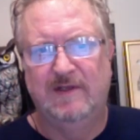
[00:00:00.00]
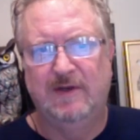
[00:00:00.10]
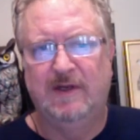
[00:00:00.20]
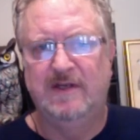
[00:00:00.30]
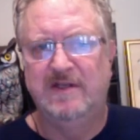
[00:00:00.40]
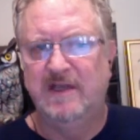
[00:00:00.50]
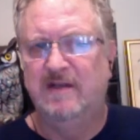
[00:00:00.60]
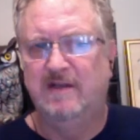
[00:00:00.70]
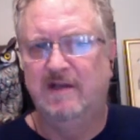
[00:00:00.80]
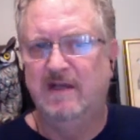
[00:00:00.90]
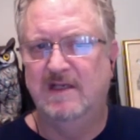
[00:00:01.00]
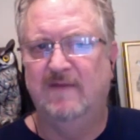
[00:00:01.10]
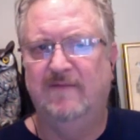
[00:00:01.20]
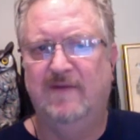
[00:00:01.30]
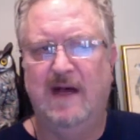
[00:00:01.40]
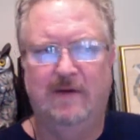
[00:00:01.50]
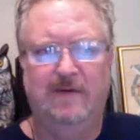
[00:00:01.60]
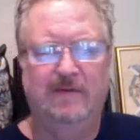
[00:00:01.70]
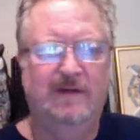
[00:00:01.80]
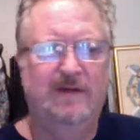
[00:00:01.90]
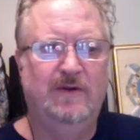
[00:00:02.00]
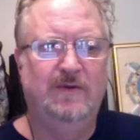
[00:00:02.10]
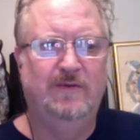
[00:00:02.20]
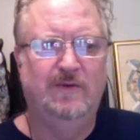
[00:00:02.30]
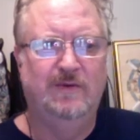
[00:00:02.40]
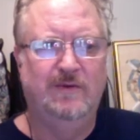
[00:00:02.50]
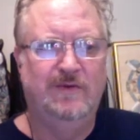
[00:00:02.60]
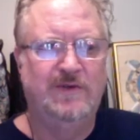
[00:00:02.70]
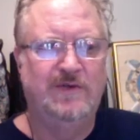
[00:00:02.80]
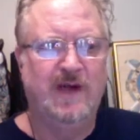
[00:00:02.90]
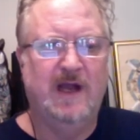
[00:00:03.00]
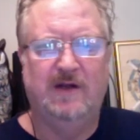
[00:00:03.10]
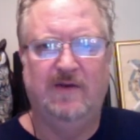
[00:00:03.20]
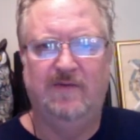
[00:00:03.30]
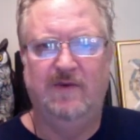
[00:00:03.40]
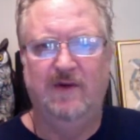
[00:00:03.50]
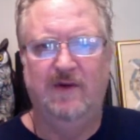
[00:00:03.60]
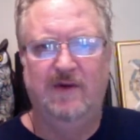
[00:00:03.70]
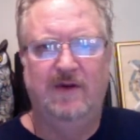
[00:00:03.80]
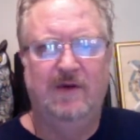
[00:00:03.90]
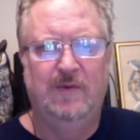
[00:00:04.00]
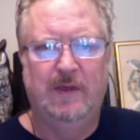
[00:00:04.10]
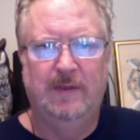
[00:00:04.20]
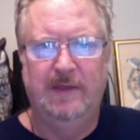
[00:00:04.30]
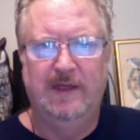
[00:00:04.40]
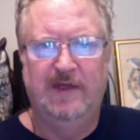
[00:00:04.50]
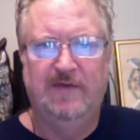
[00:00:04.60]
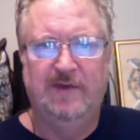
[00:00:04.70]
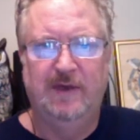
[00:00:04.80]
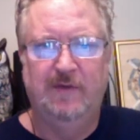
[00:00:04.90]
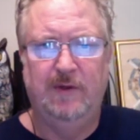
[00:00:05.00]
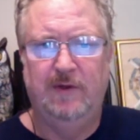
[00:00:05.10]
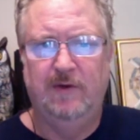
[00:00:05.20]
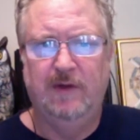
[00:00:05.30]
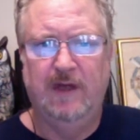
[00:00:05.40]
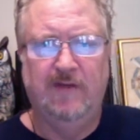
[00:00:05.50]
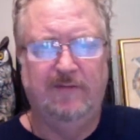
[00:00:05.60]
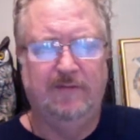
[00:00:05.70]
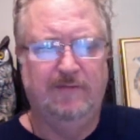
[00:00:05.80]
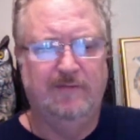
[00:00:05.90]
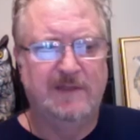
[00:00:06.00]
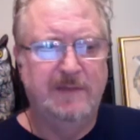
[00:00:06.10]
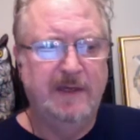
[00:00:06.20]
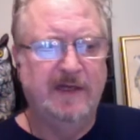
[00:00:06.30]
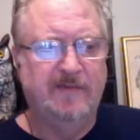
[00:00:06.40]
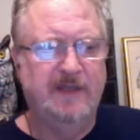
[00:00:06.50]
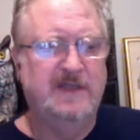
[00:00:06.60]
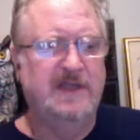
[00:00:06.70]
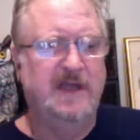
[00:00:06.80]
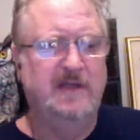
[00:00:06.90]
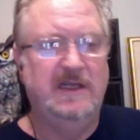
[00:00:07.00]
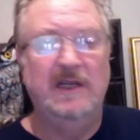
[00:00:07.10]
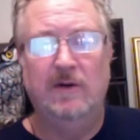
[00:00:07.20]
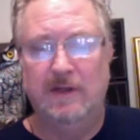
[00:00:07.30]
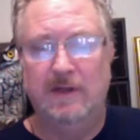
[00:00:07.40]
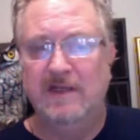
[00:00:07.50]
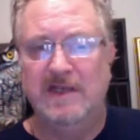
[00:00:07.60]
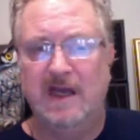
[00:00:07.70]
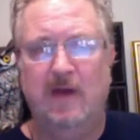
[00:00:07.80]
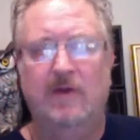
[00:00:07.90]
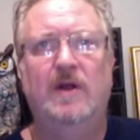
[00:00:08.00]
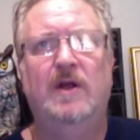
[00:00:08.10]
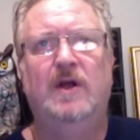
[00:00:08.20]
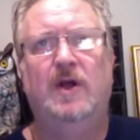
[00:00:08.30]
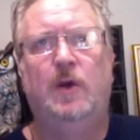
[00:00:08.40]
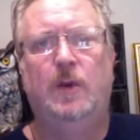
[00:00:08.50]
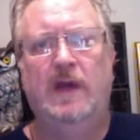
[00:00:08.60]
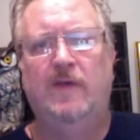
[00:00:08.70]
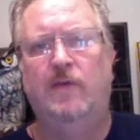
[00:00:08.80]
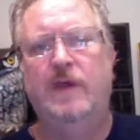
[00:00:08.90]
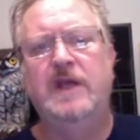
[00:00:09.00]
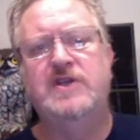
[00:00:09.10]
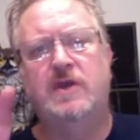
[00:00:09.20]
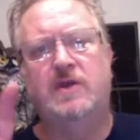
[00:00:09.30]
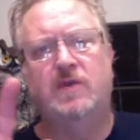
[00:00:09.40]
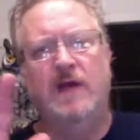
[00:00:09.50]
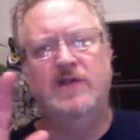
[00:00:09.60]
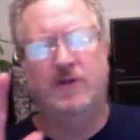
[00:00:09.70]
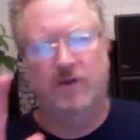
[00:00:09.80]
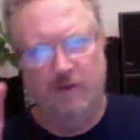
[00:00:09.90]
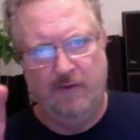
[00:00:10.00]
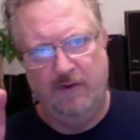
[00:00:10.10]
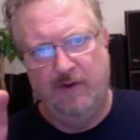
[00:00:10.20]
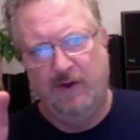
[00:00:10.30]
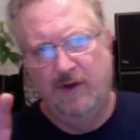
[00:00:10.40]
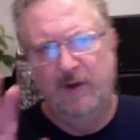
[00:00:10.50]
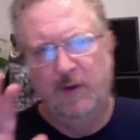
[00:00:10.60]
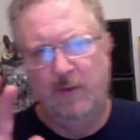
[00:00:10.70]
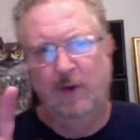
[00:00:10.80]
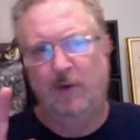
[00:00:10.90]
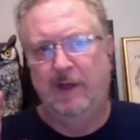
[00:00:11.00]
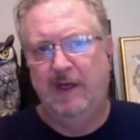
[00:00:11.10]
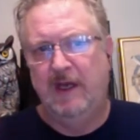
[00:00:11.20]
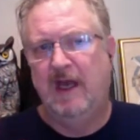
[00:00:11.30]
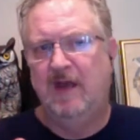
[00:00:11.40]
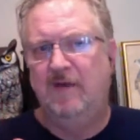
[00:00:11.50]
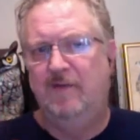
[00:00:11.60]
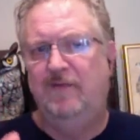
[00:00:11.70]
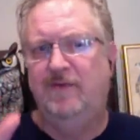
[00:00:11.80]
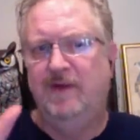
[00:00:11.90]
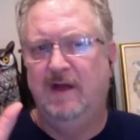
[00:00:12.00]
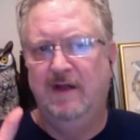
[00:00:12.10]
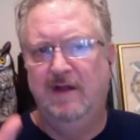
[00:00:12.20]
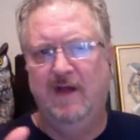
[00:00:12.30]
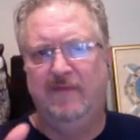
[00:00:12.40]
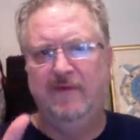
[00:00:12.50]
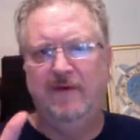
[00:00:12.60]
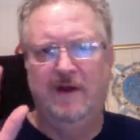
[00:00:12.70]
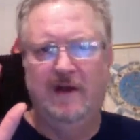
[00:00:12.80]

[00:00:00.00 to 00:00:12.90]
So consent is vital, and don't lose track of what it means for you in your life. Speaking of consent, here in this town, we have reached the threshold where we have enough